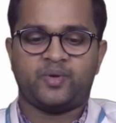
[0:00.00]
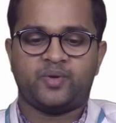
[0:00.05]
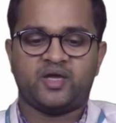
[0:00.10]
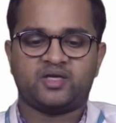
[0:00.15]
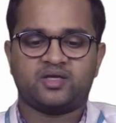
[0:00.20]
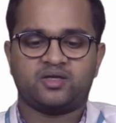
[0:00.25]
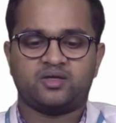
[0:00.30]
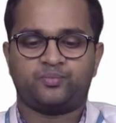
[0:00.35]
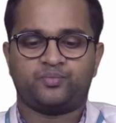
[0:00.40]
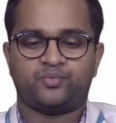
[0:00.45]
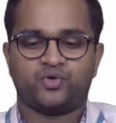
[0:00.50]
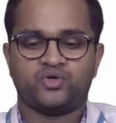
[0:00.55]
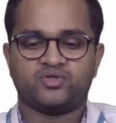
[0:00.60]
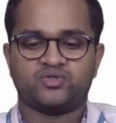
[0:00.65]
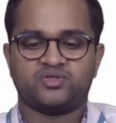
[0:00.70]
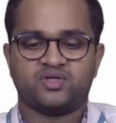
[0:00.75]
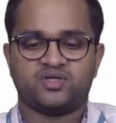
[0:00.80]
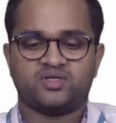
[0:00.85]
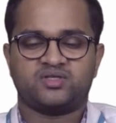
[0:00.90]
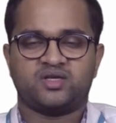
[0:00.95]
a patented
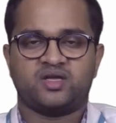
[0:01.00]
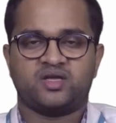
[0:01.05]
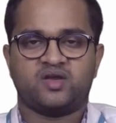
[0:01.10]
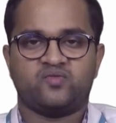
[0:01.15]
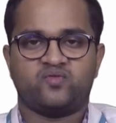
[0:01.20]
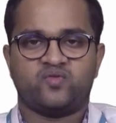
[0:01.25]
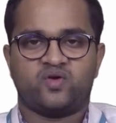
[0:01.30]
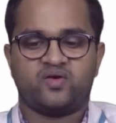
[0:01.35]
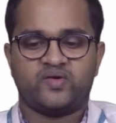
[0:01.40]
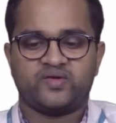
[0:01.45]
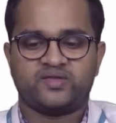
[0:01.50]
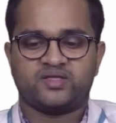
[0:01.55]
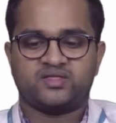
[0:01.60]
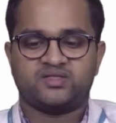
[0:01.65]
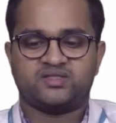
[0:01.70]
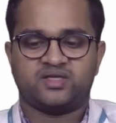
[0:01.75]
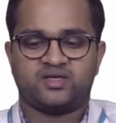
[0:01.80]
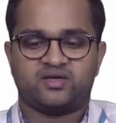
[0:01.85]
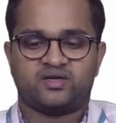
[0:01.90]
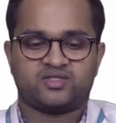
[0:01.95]
process involving
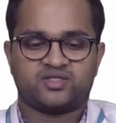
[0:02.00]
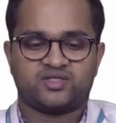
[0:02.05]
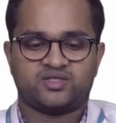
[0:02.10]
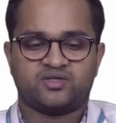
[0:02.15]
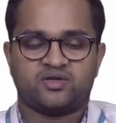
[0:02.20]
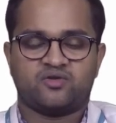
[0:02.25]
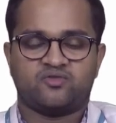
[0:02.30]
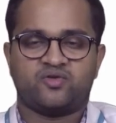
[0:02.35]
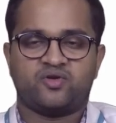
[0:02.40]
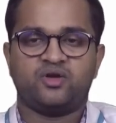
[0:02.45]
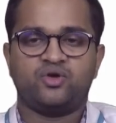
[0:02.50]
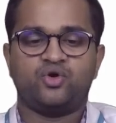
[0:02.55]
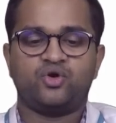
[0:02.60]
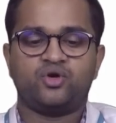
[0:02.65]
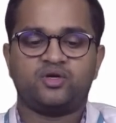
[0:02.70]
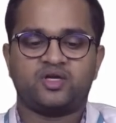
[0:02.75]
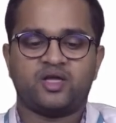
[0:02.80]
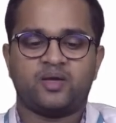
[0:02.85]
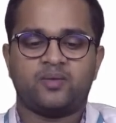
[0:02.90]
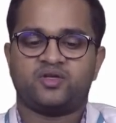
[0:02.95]
the generation of a
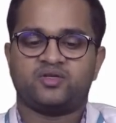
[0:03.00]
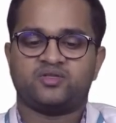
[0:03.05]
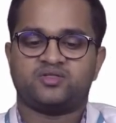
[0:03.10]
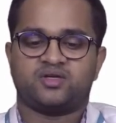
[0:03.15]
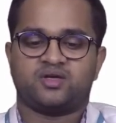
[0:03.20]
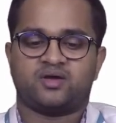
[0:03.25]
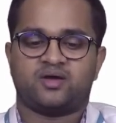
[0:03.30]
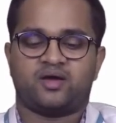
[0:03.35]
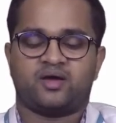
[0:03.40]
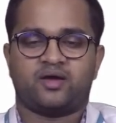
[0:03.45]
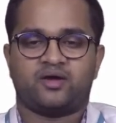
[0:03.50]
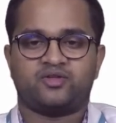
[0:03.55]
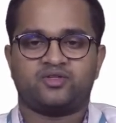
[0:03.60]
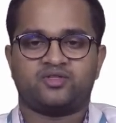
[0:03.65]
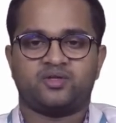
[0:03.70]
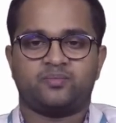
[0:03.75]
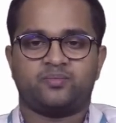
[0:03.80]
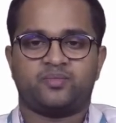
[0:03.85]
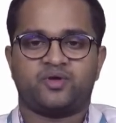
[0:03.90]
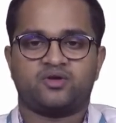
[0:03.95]
low temperature
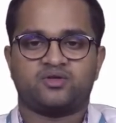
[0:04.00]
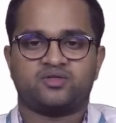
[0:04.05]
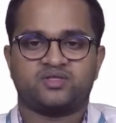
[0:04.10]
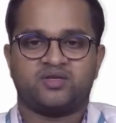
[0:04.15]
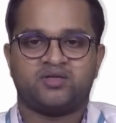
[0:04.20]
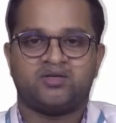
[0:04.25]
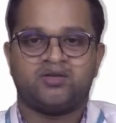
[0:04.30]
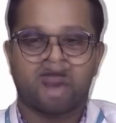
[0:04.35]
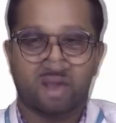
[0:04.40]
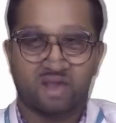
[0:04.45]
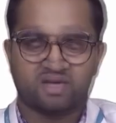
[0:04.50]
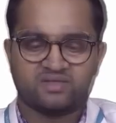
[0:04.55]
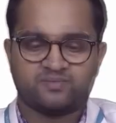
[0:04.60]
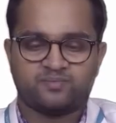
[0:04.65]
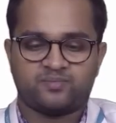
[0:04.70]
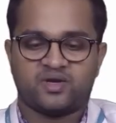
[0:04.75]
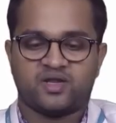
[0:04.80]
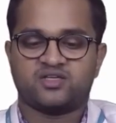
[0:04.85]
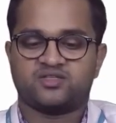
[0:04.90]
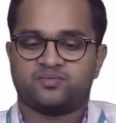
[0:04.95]
hydrogen peroxide gas
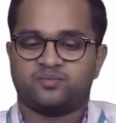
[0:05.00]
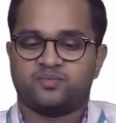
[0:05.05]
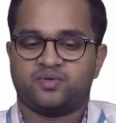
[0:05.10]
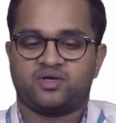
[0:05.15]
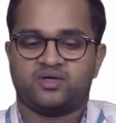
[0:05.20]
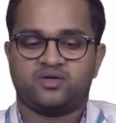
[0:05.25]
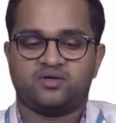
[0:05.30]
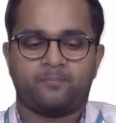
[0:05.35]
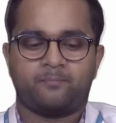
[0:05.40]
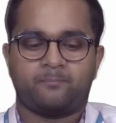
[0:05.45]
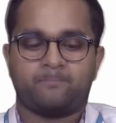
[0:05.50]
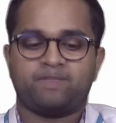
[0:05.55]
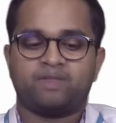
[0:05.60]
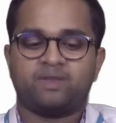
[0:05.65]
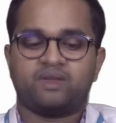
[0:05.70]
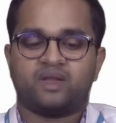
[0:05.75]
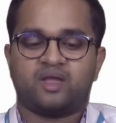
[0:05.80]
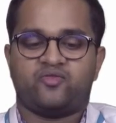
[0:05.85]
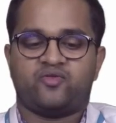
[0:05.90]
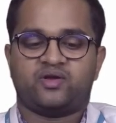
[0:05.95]
plasma,
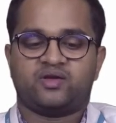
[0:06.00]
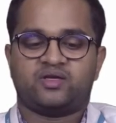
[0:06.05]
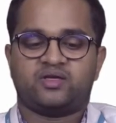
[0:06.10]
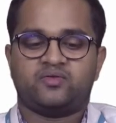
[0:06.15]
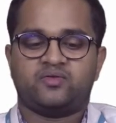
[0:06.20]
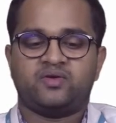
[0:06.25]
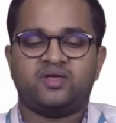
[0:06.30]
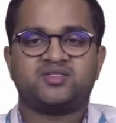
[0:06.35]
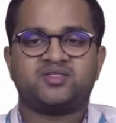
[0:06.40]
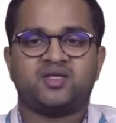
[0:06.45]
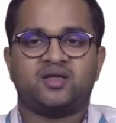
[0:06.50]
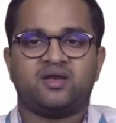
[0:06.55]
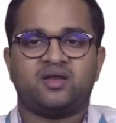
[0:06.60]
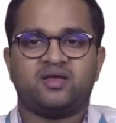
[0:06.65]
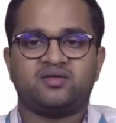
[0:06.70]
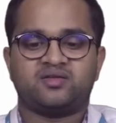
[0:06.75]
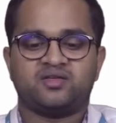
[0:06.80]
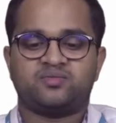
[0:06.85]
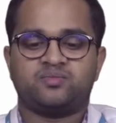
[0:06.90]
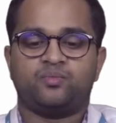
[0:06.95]
it effectively
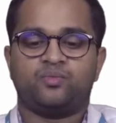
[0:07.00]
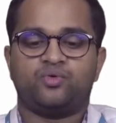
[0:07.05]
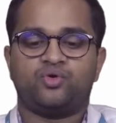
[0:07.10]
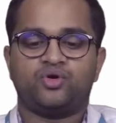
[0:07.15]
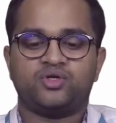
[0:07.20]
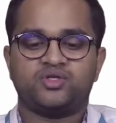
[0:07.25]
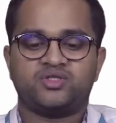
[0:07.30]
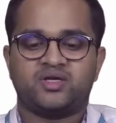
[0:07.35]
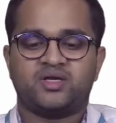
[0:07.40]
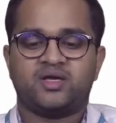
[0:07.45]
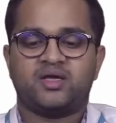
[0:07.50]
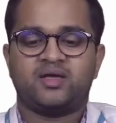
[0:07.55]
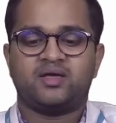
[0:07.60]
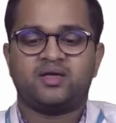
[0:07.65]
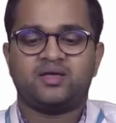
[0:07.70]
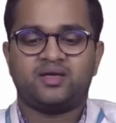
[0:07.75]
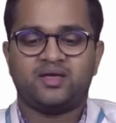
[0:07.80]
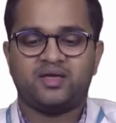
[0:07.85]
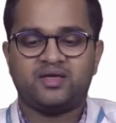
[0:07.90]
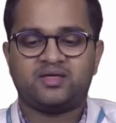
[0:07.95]
sterilizes most
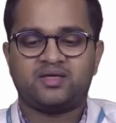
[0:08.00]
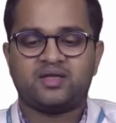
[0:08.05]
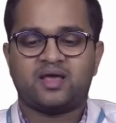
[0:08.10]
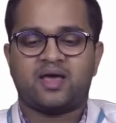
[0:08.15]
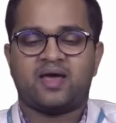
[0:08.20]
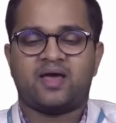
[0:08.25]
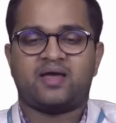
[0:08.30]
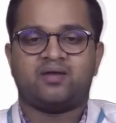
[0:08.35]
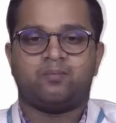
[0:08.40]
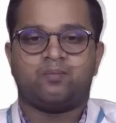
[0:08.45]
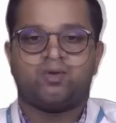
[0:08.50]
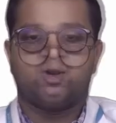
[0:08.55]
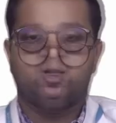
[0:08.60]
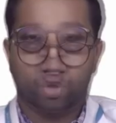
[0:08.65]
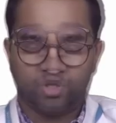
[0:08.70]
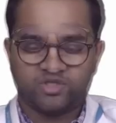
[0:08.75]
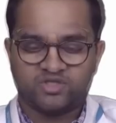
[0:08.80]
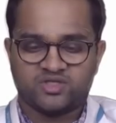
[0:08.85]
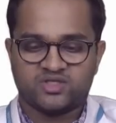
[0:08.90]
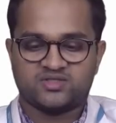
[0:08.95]
heat and
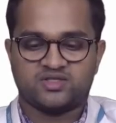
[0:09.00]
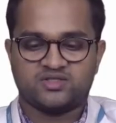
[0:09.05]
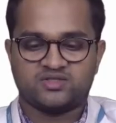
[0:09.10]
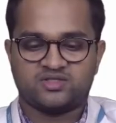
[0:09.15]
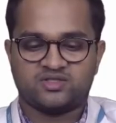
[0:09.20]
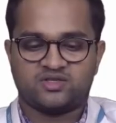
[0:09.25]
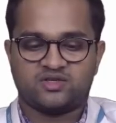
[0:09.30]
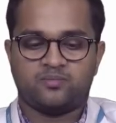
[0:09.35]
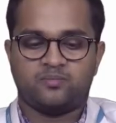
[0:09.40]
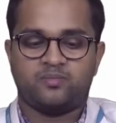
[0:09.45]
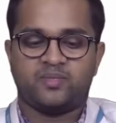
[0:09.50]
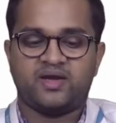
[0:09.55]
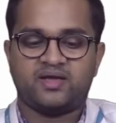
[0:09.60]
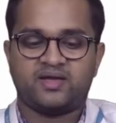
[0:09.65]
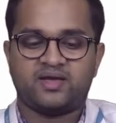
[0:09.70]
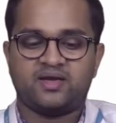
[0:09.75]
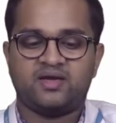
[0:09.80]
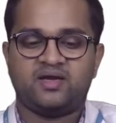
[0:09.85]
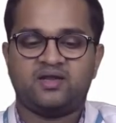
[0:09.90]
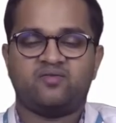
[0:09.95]
moisture sensitive
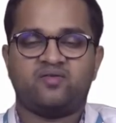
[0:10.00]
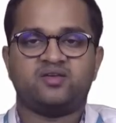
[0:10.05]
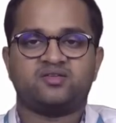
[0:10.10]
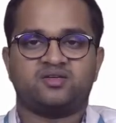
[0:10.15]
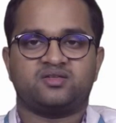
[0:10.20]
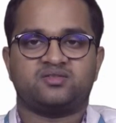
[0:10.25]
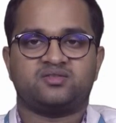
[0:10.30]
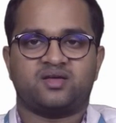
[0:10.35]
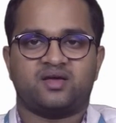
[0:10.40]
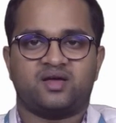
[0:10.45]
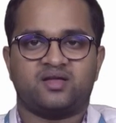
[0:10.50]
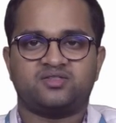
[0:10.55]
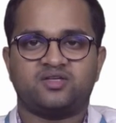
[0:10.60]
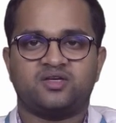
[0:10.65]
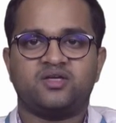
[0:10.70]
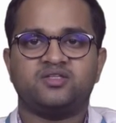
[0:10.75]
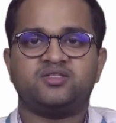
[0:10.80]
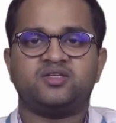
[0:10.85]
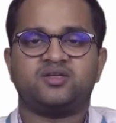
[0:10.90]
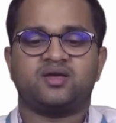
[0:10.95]
medical devices and
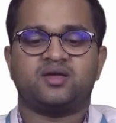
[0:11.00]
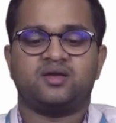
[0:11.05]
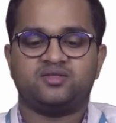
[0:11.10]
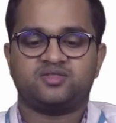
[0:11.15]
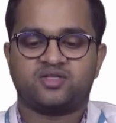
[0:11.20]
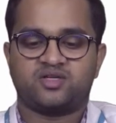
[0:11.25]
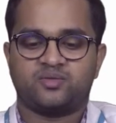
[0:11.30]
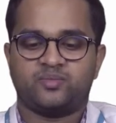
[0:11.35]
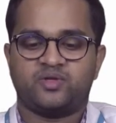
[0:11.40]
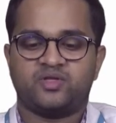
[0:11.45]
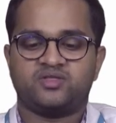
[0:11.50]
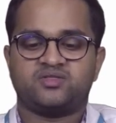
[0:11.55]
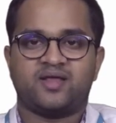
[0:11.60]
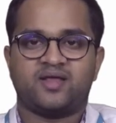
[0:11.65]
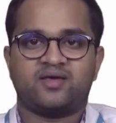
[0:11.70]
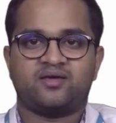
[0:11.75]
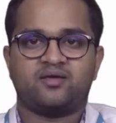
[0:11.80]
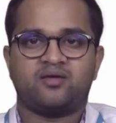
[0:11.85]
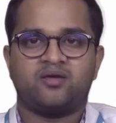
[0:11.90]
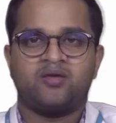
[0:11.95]
surgical instruments
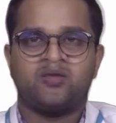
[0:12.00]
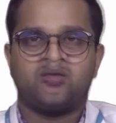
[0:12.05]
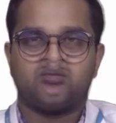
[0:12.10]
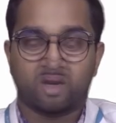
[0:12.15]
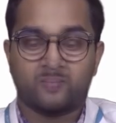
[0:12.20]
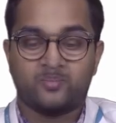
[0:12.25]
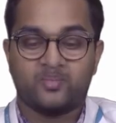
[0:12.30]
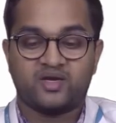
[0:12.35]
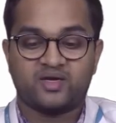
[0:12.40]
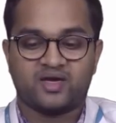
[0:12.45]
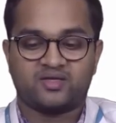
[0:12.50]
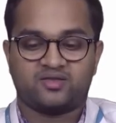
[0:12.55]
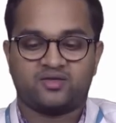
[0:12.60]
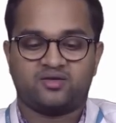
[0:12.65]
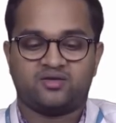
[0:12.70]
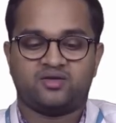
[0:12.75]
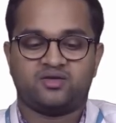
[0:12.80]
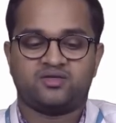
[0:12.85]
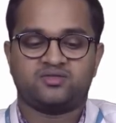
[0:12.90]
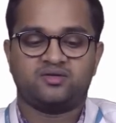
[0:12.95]
like rubber
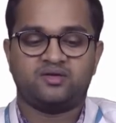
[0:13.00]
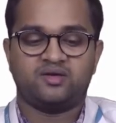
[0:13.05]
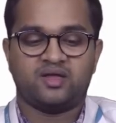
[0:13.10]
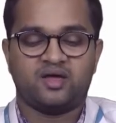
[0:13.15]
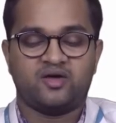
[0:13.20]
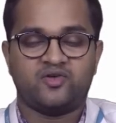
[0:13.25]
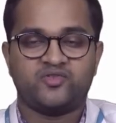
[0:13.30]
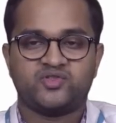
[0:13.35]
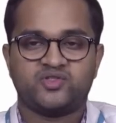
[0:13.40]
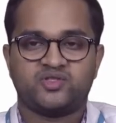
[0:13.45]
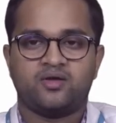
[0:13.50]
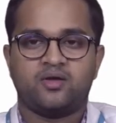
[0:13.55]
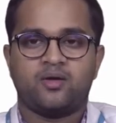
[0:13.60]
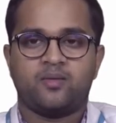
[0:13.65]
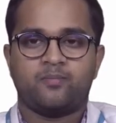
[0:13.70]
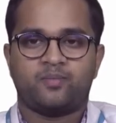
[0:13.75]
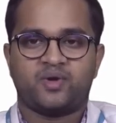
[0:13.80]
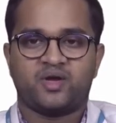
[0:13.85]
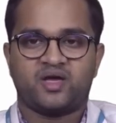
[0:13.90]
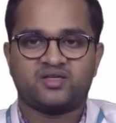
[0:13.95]
catheters, gloves,
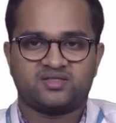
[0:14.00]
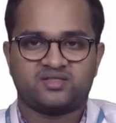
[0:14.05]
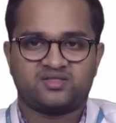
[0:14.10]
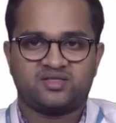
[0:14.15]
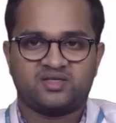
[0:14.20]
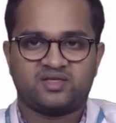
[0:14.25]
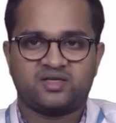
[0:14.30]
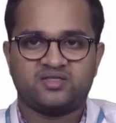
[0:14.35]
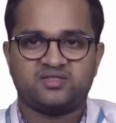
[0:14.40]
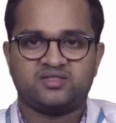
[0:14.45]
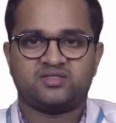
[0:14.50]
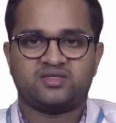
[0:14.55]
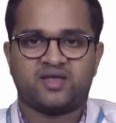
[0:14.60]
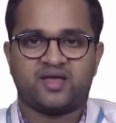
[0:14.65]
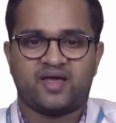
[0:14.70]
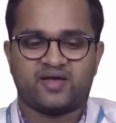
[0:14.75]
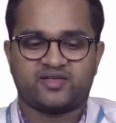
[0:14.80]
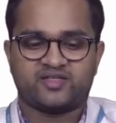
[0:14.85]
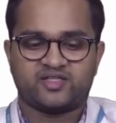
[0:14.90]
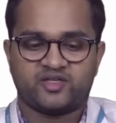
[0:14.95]
plastic syringes,
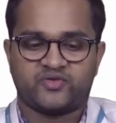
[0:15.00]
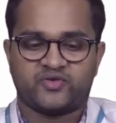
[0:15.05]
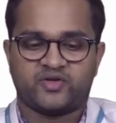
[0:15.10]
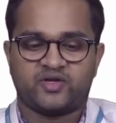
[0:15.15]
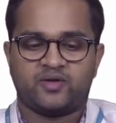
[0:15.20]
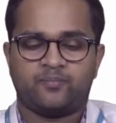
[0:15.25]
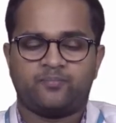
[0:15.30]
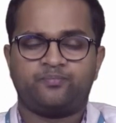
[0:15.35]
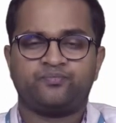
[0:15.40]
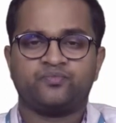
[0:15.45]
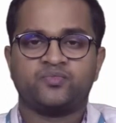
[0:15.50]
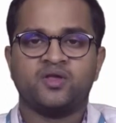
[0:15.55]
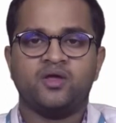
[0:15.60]
etc.